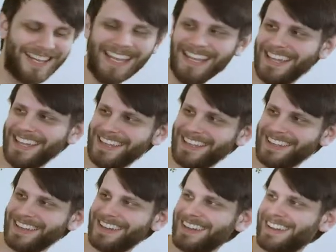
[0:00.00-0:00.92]

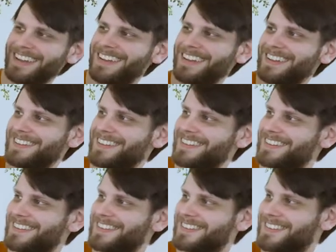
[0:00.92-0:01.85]

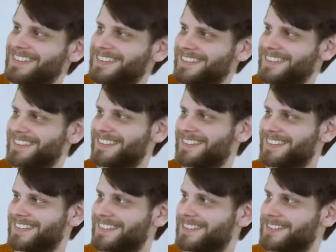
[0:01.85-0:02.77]

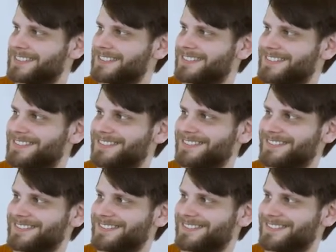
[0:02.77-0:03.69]

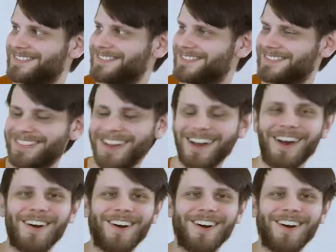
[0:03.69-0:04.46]
(not speaking)